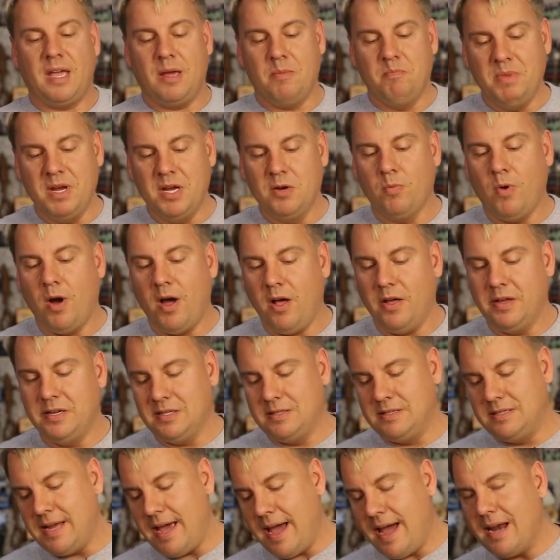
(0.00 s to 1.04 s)
Meanwhile,
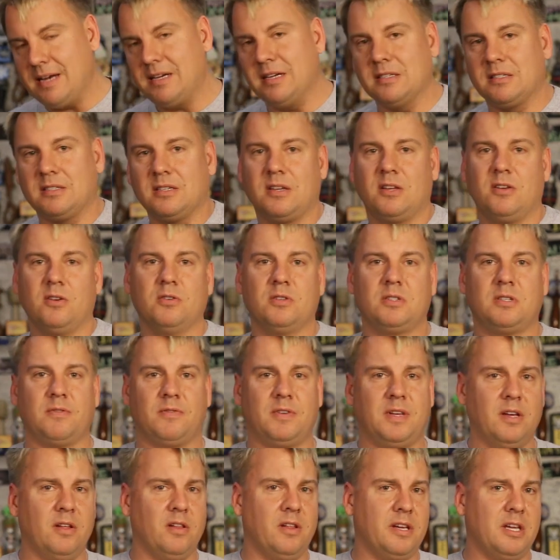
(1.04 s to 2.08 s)
his dad gets accused
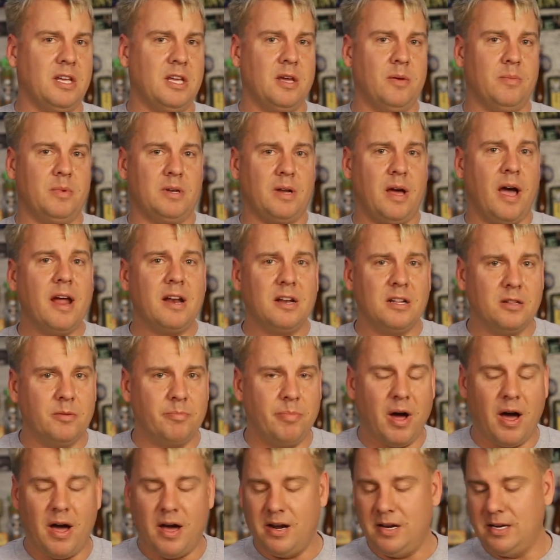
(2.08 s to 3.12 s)
of killing him and hiding the
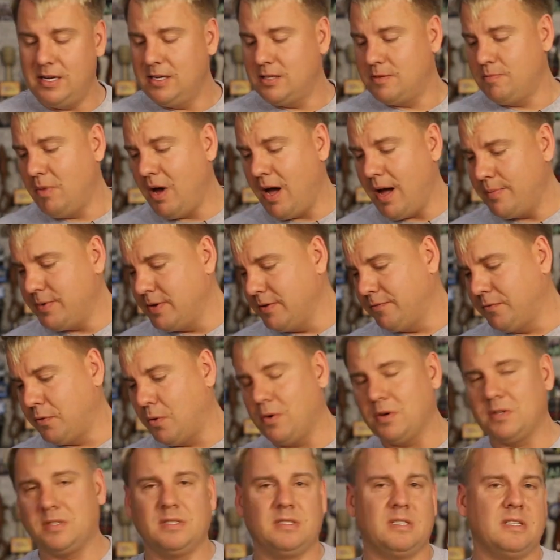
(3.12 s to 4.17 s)
body. His mom
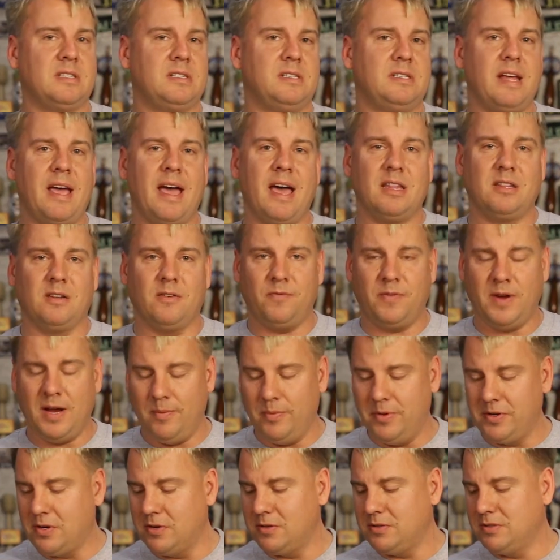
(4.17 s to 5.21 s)
divorces his dad. Their
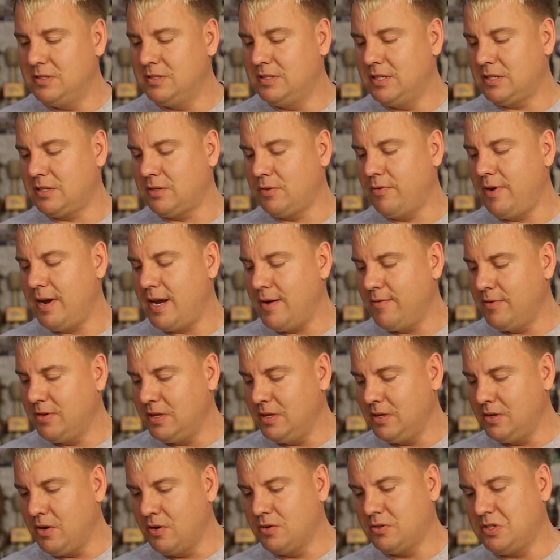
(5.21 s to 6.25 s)
family goes in disarray.
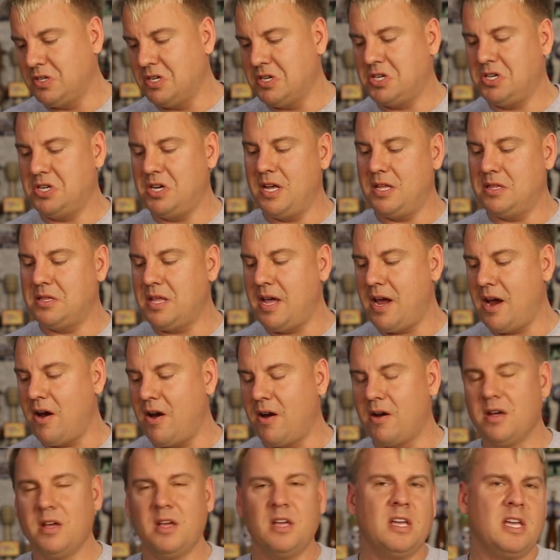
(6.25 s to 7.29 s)
Everything goes to shit
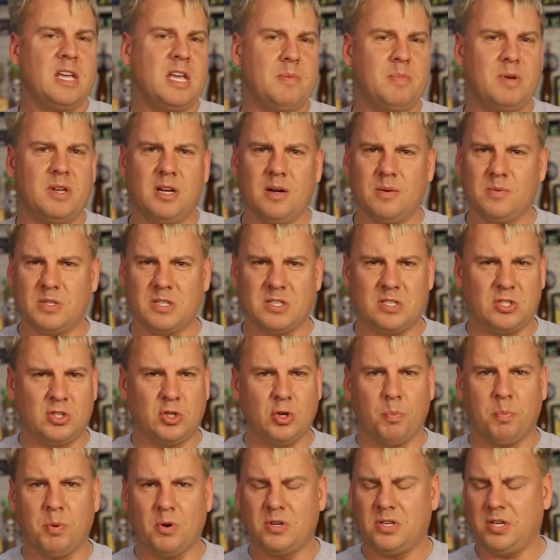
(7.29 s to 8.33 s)
there. He becomes a
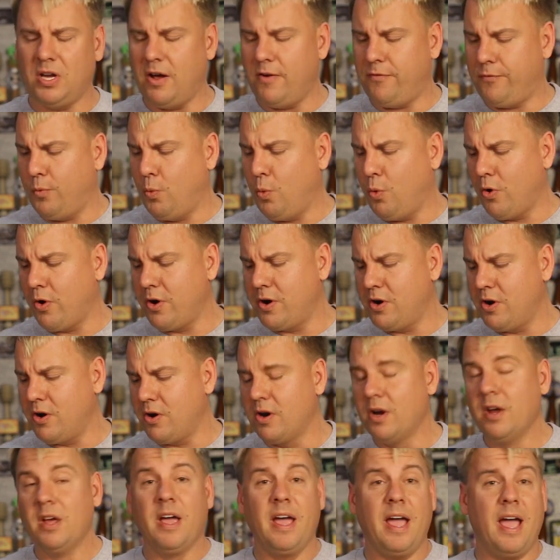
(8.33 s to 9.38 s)
super tough
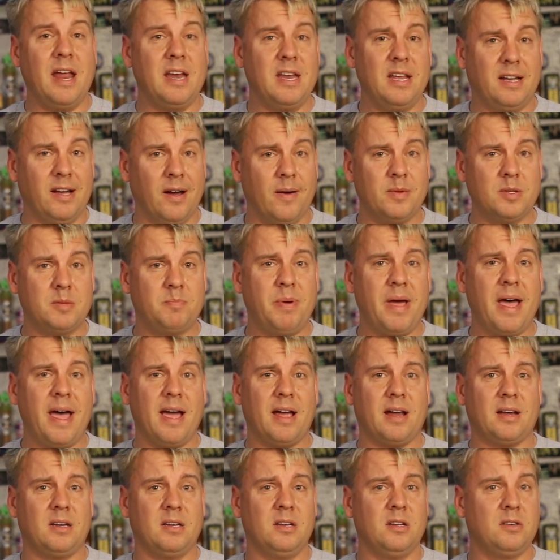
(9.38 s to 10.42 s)
warrior, and he comes
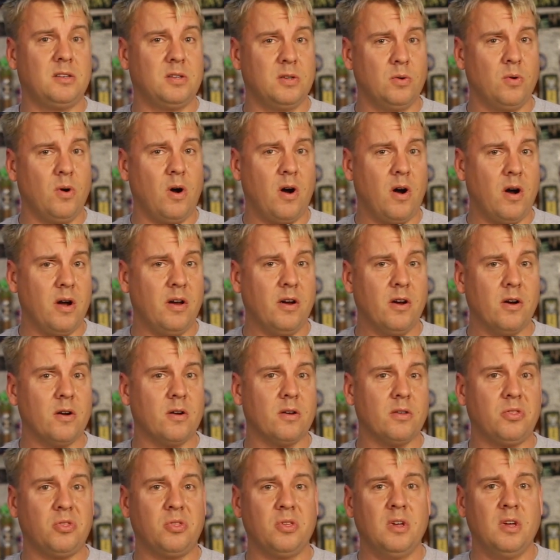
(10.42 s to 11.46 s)
back to
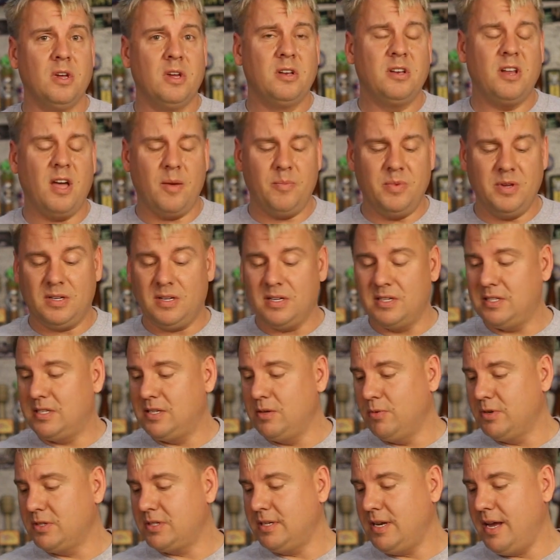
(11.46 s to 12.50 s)
Earth, not because
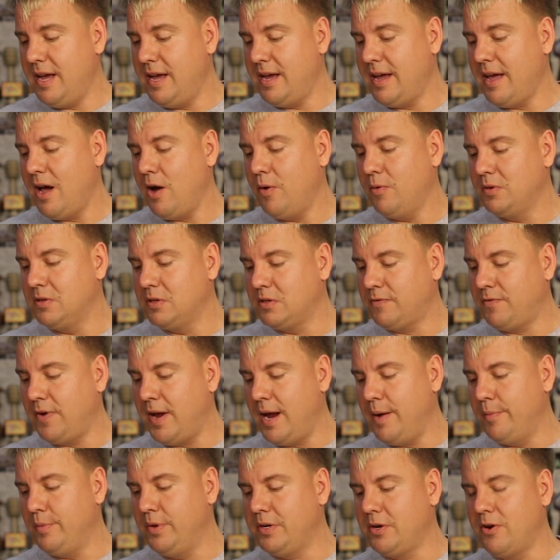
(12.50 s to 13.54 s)
he wants to hang out with his
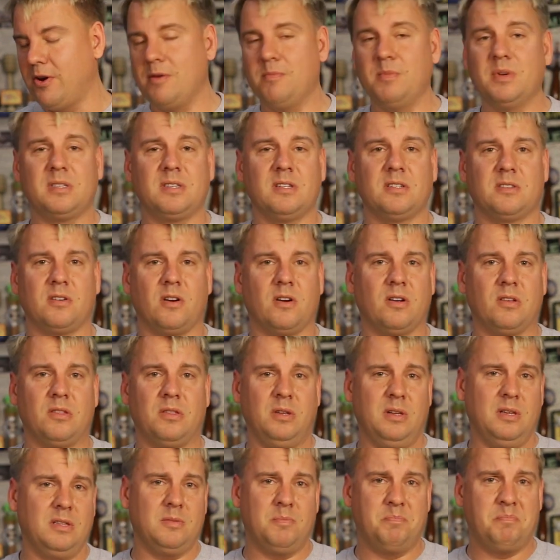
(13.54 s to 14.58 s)
family or he misses Earth.
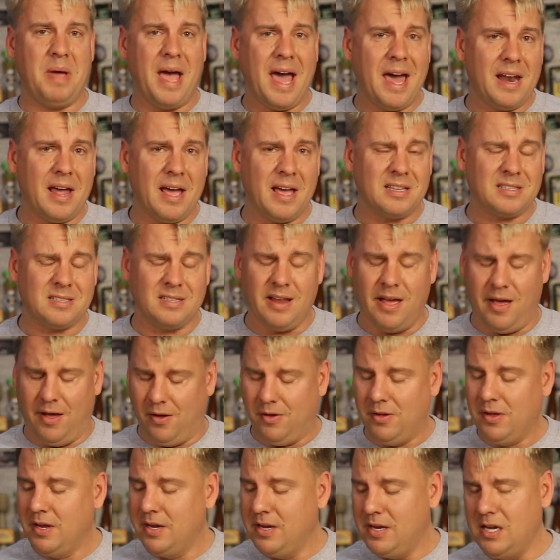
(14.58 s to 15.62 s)
He's a badass
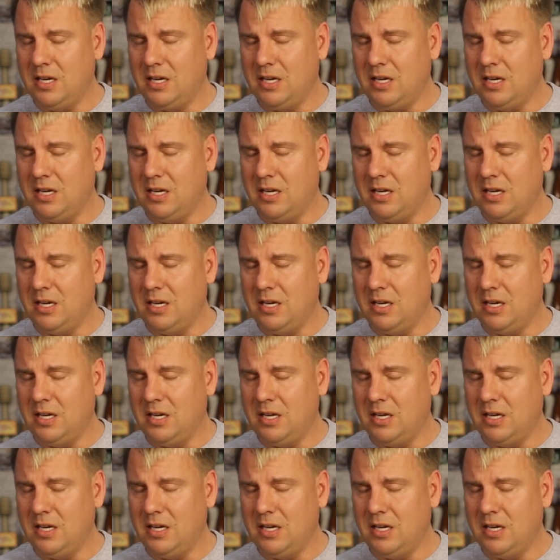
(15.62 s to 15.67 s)
now.